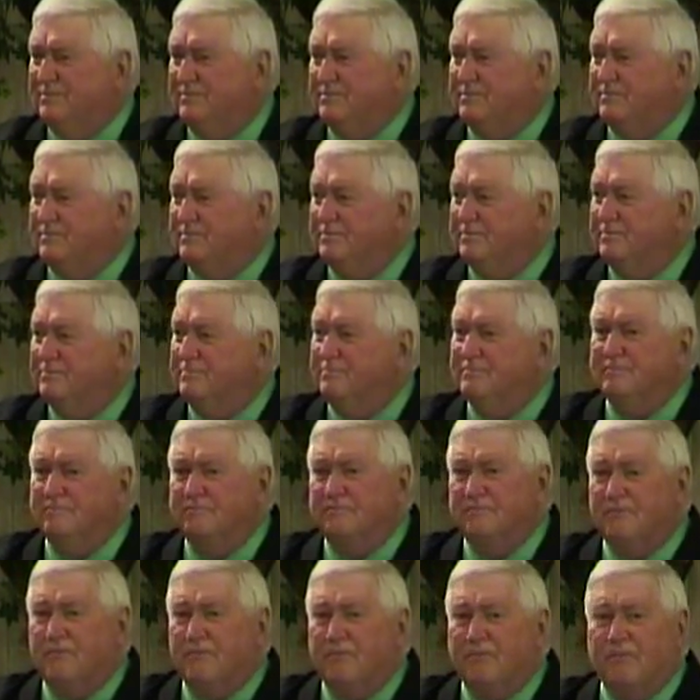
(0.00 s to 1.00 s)

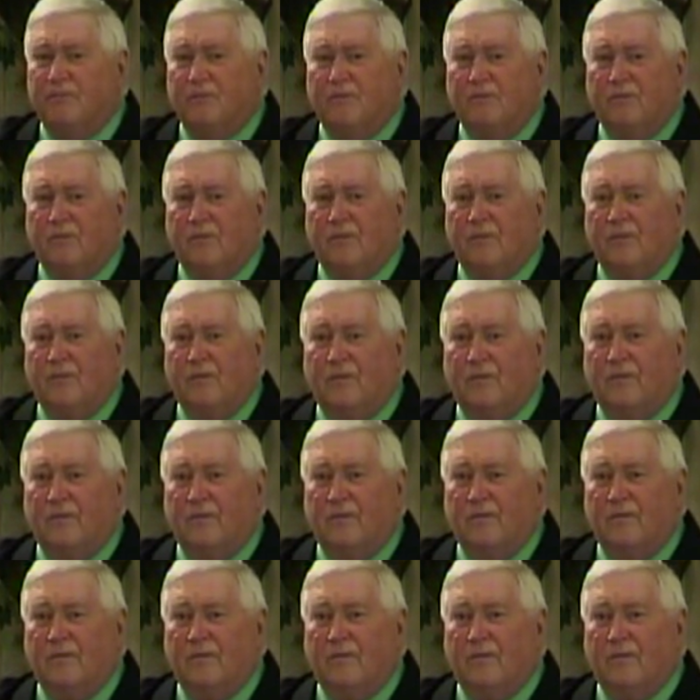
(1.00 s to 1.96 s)
No one is speaking in this clip.